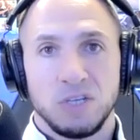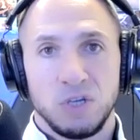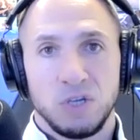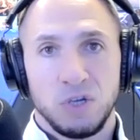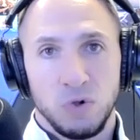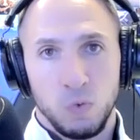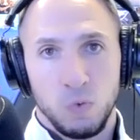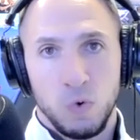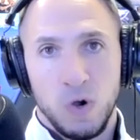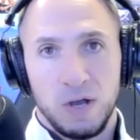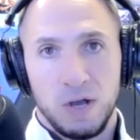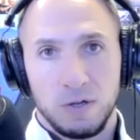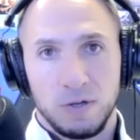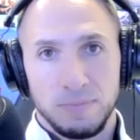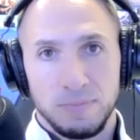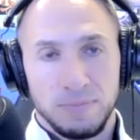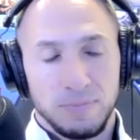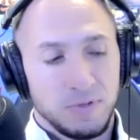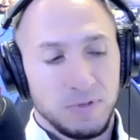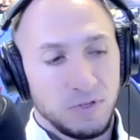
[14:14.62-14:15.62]
you're
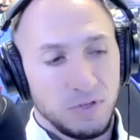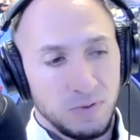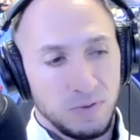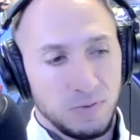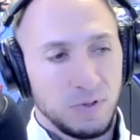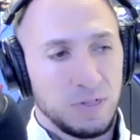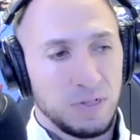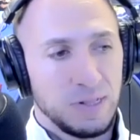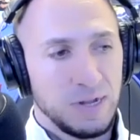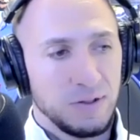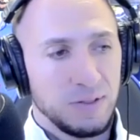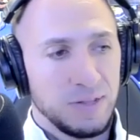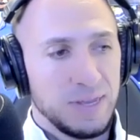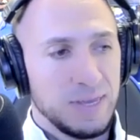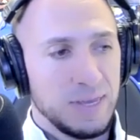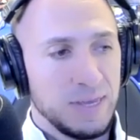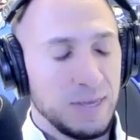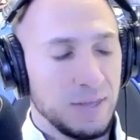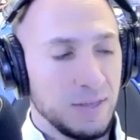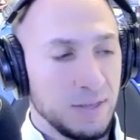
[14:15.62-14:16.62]
welcome. So
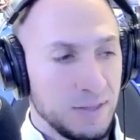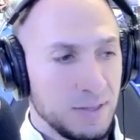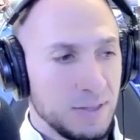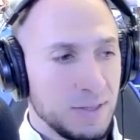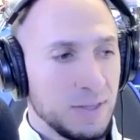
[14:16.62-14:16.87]
clearly he,